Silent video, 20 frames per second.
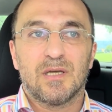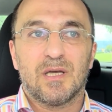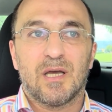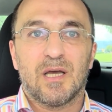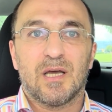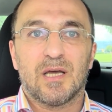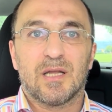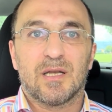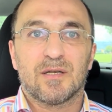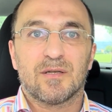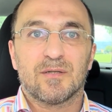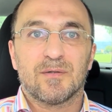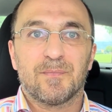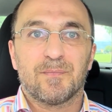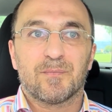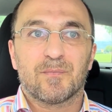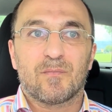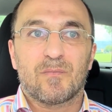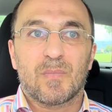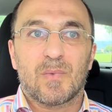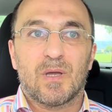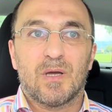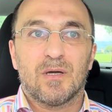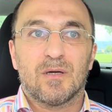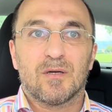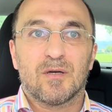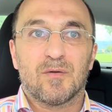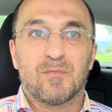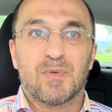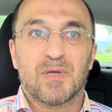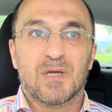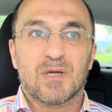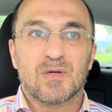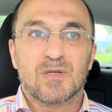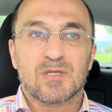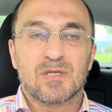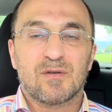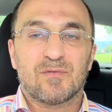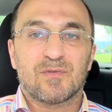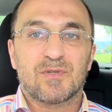and
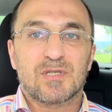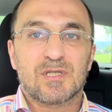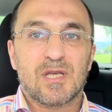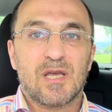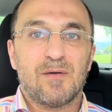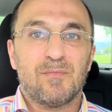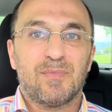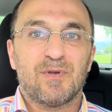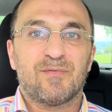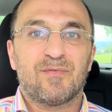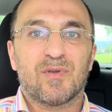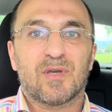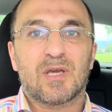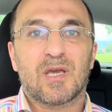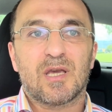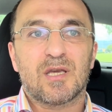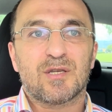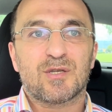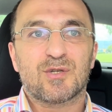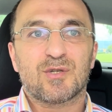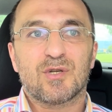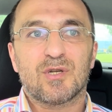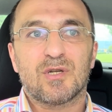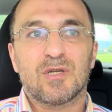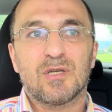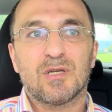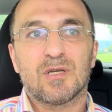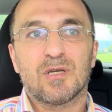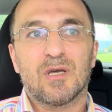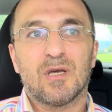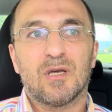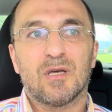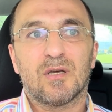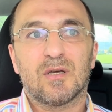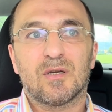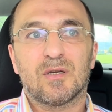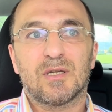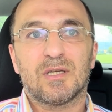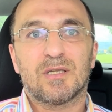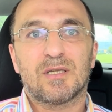because of this amplification,
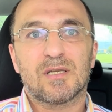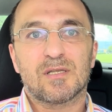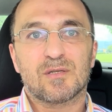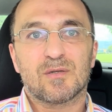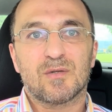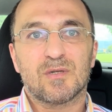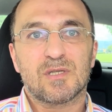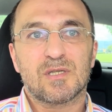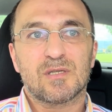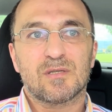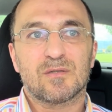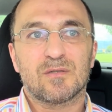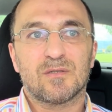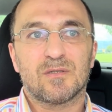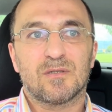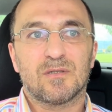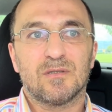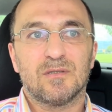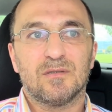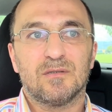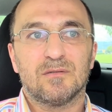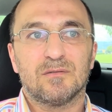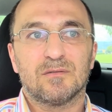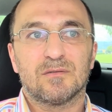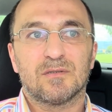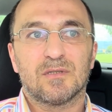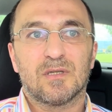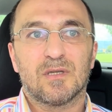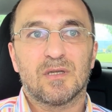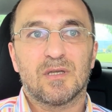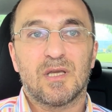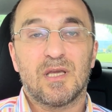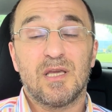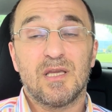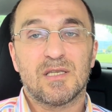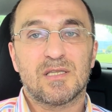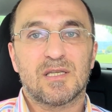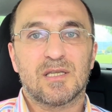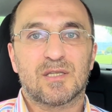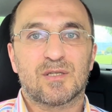it is also
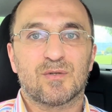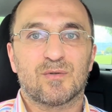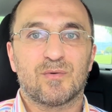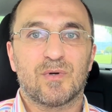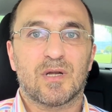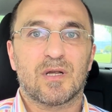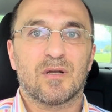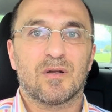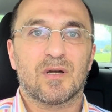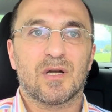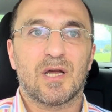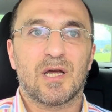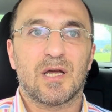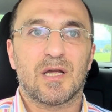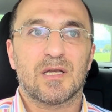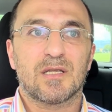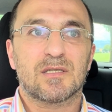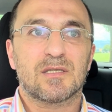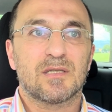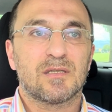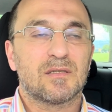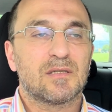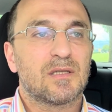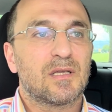easy to recognize